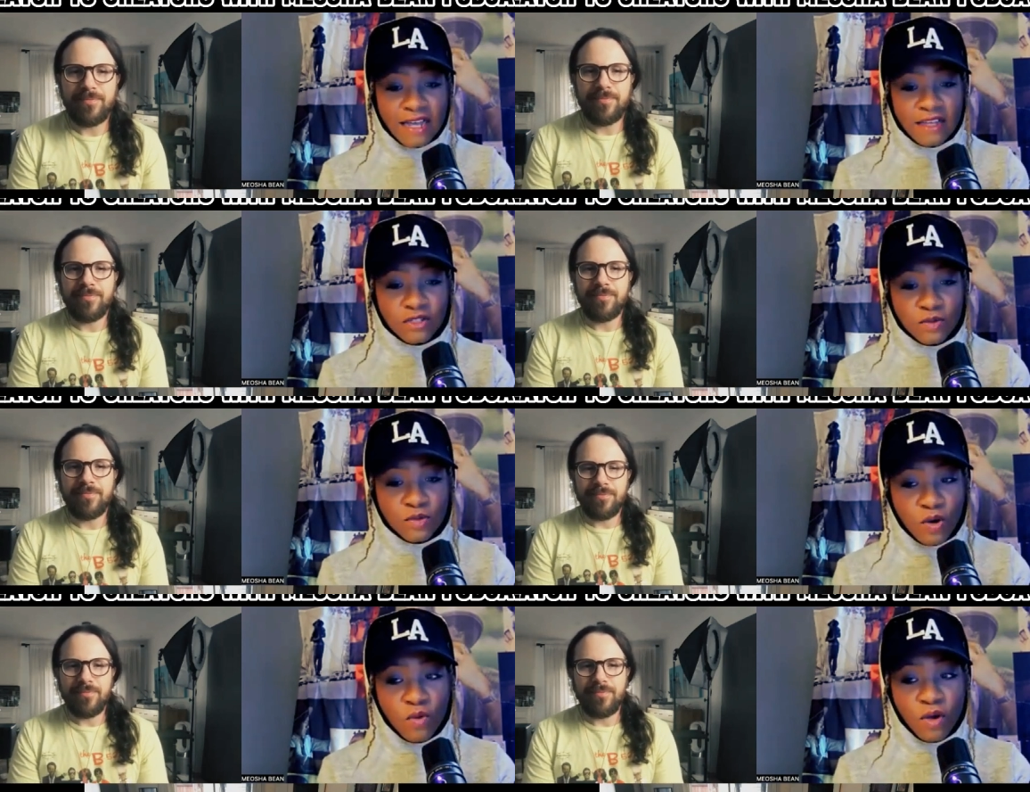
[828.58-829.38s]
Speaker 1: and you
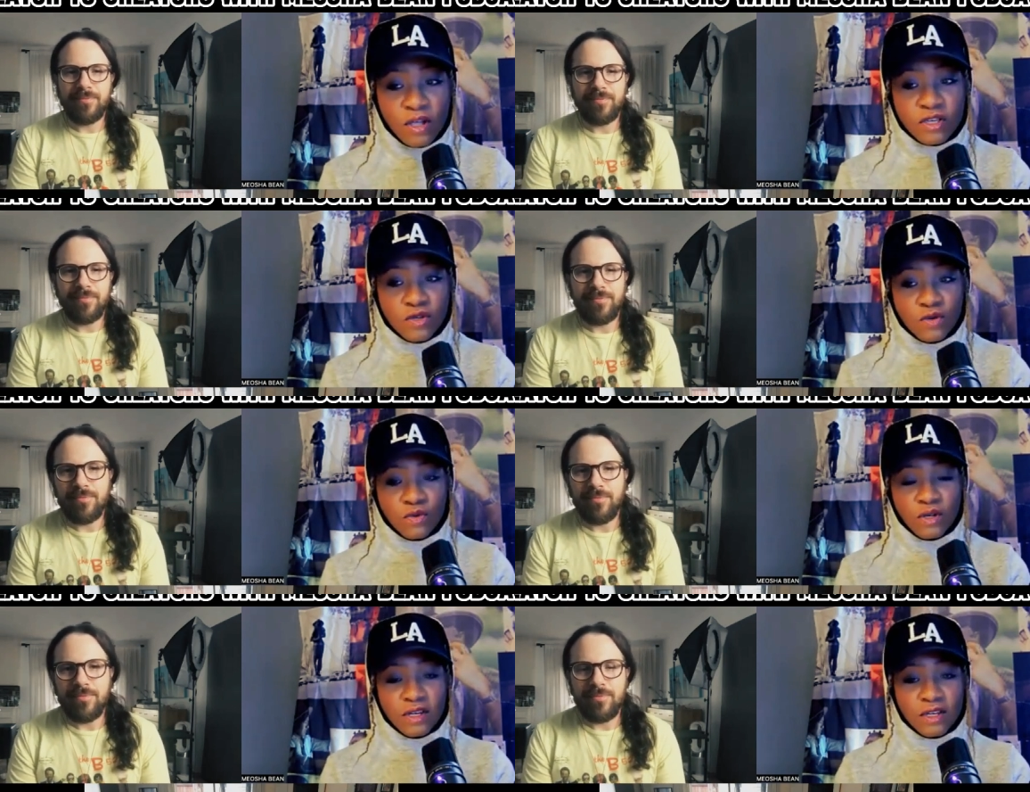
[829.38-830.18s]
know what
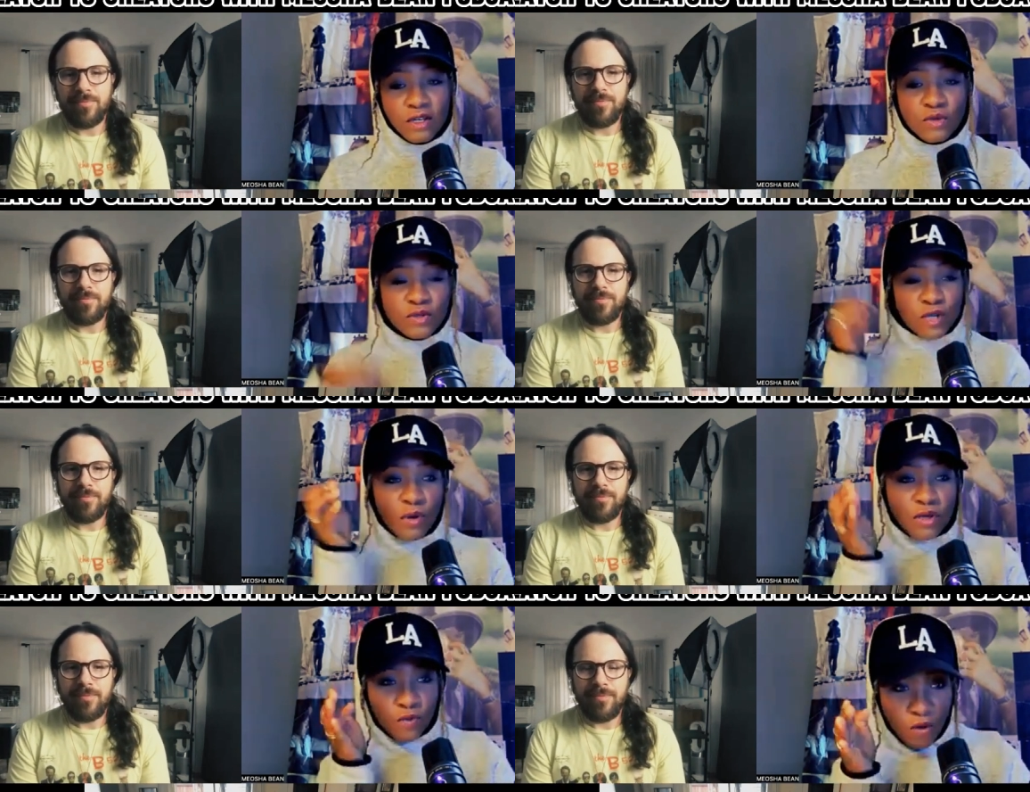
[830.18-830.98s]
you you know
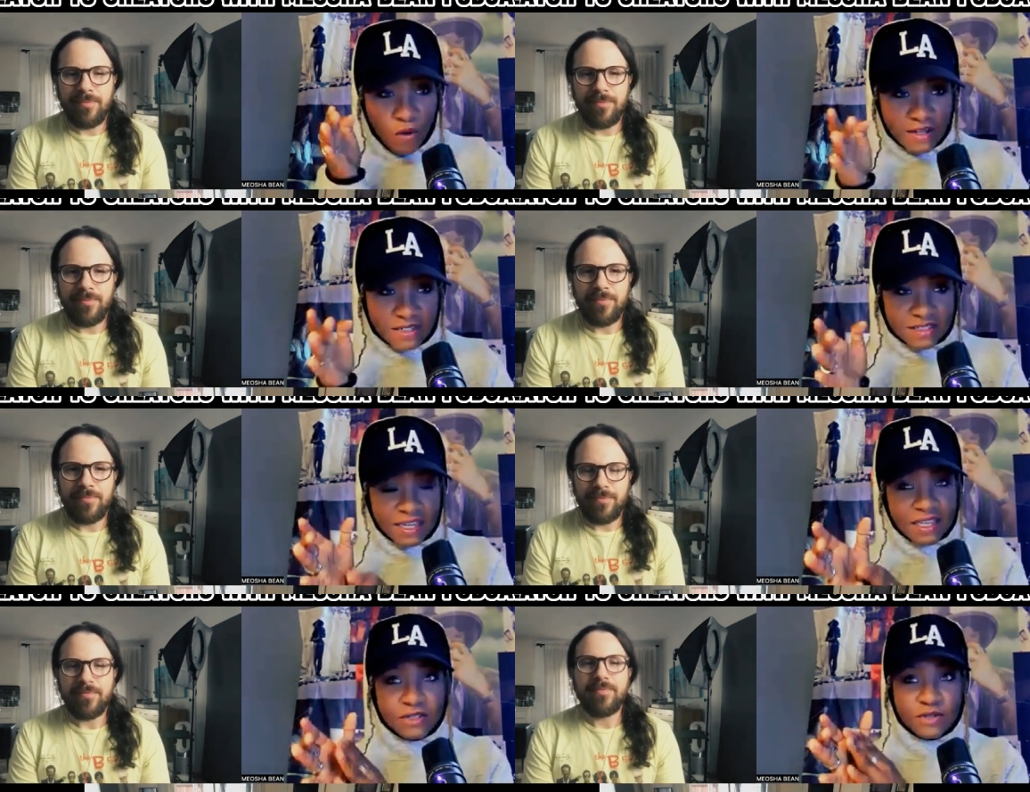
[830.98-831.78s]
what you want.
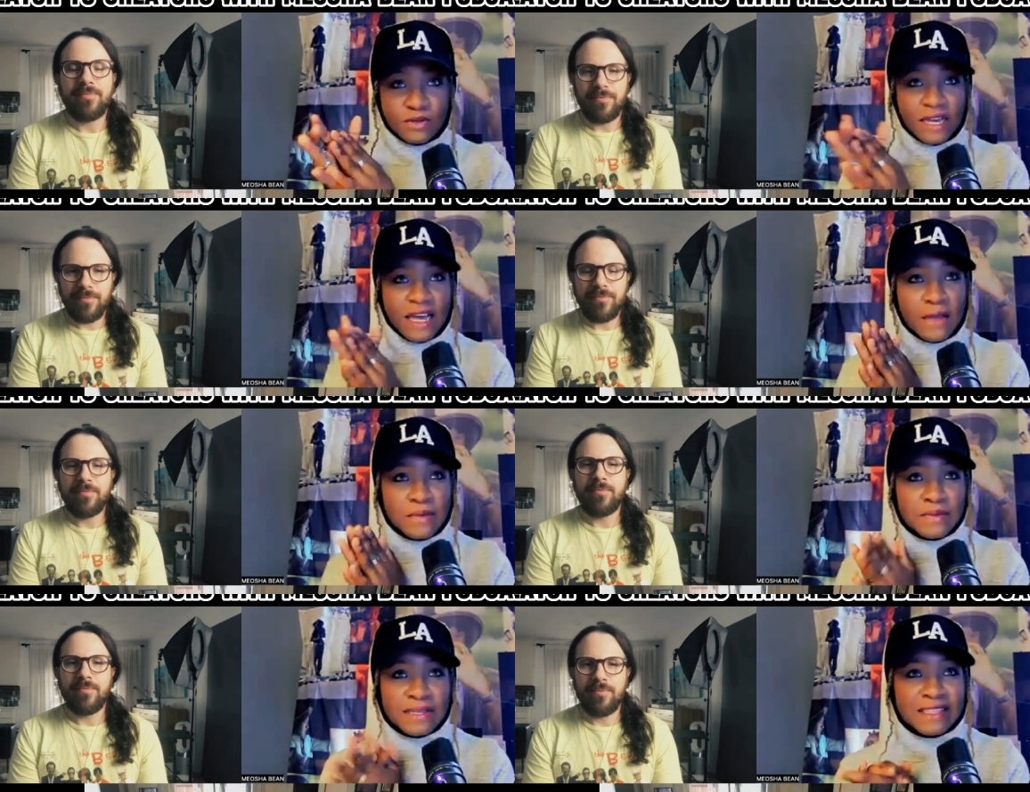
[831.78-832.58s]
And you I
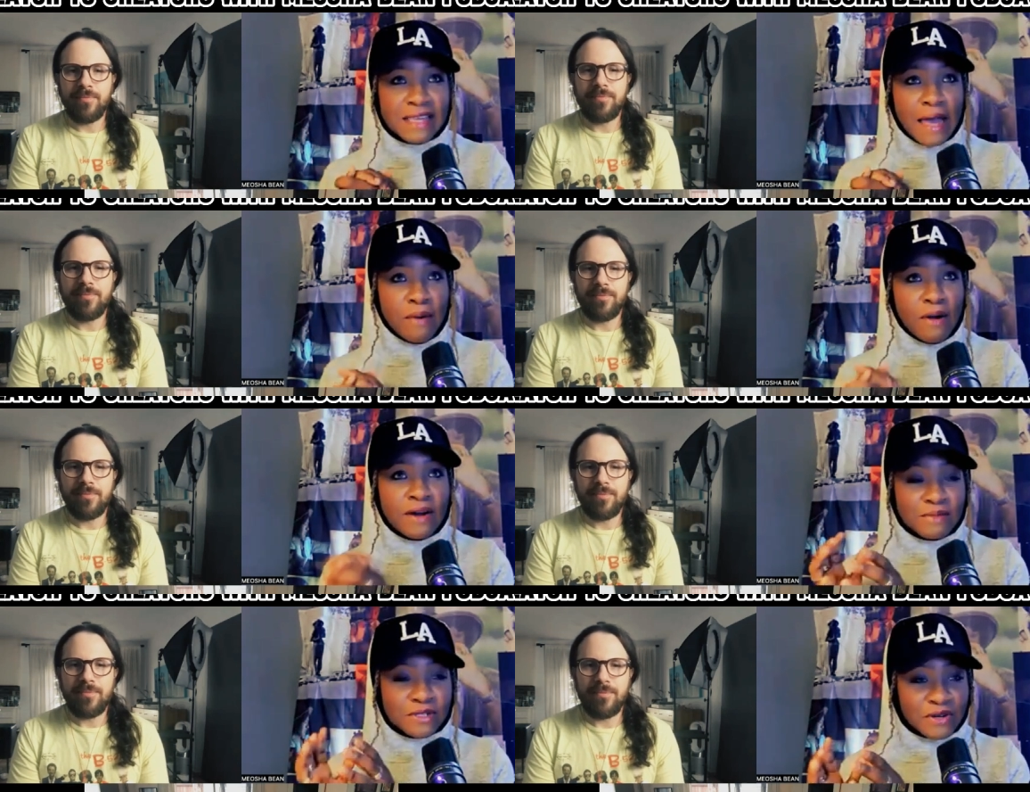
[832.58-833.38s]
mean, that
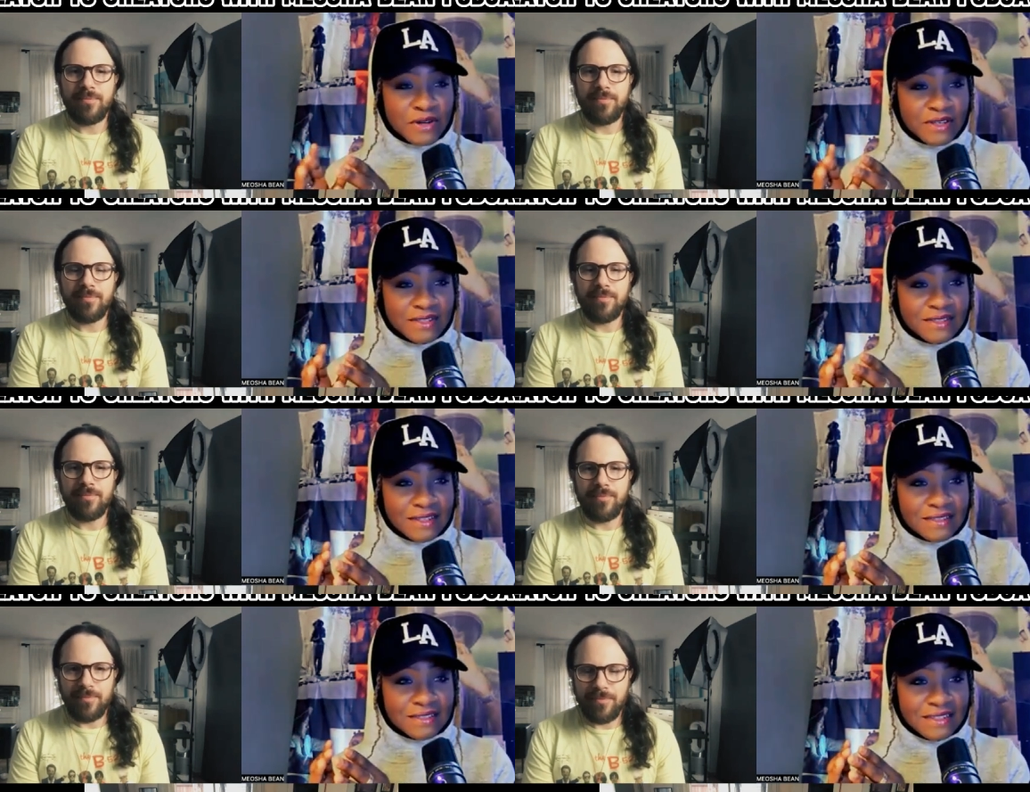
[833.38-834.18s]
part, I'm sure, is
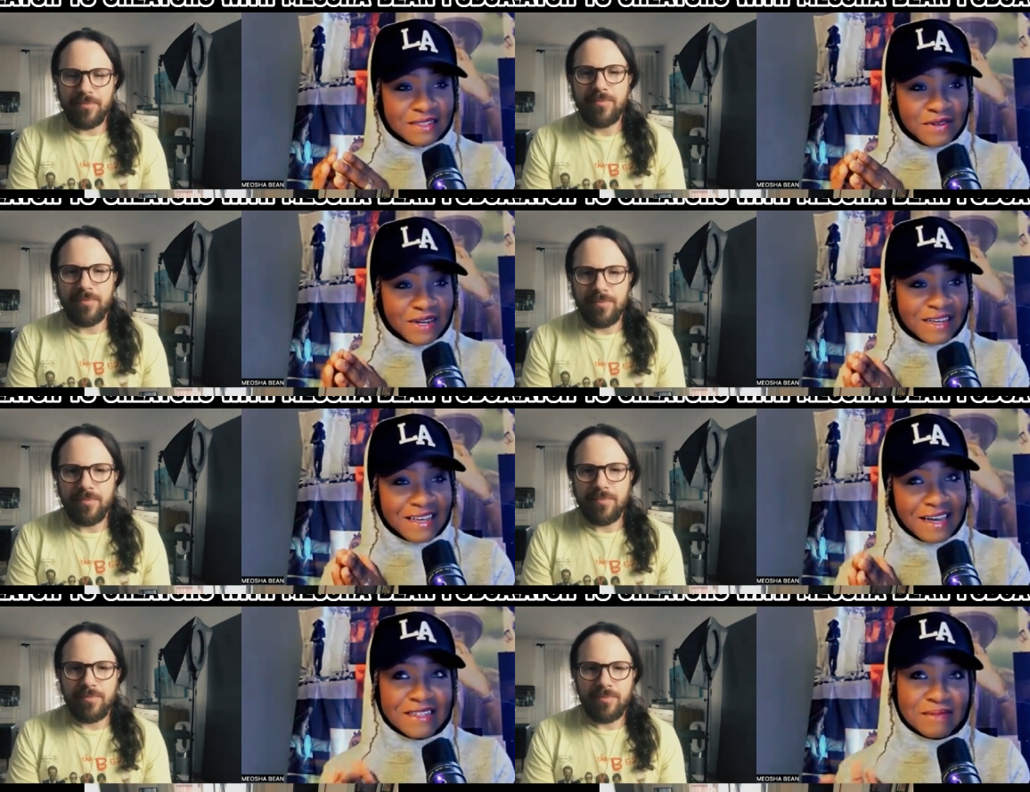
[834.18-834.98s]
is is very
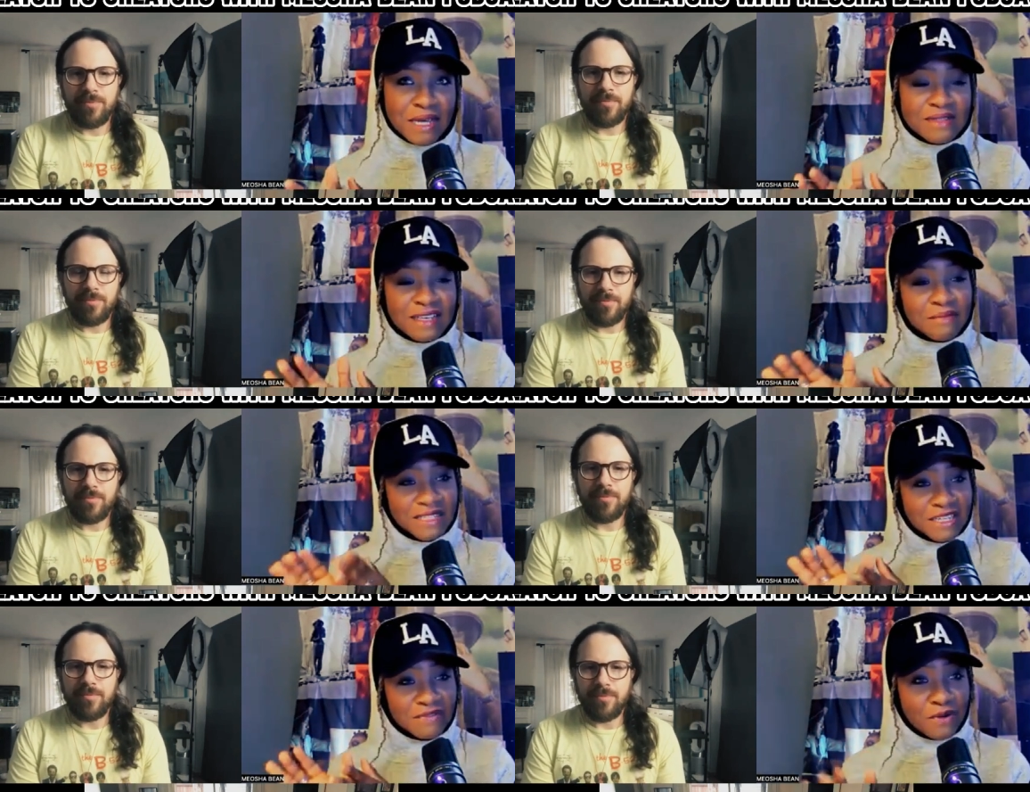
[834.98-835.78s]
kind of sometimes can be
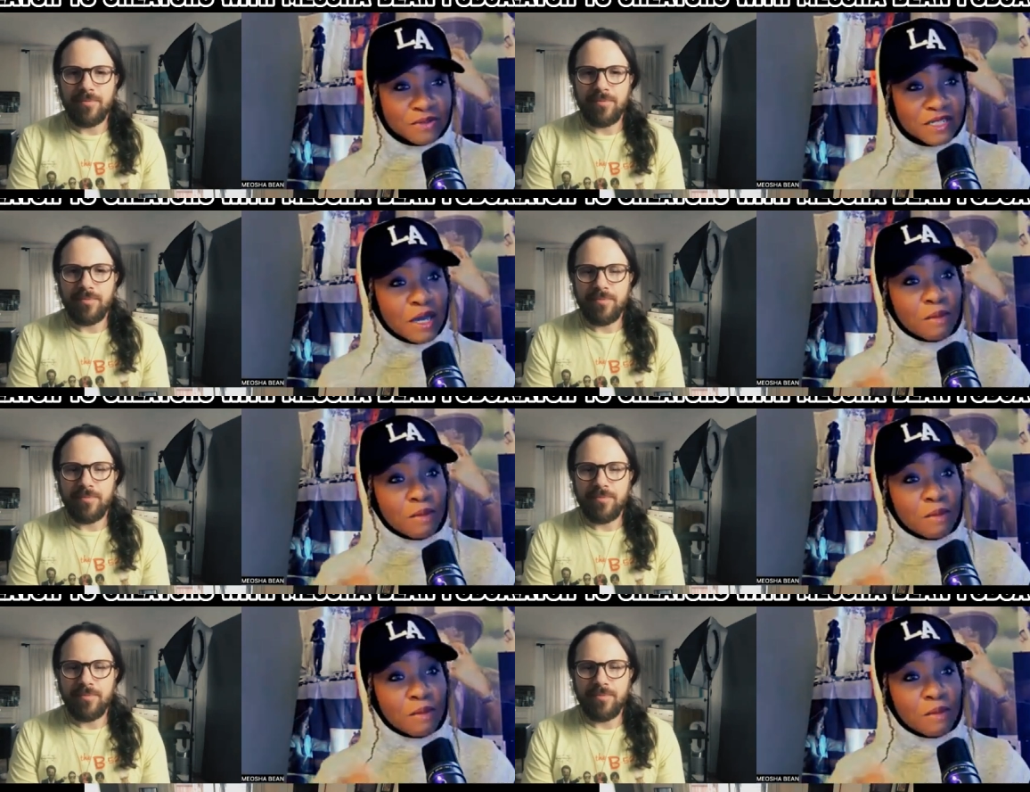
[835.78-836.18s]
difficult.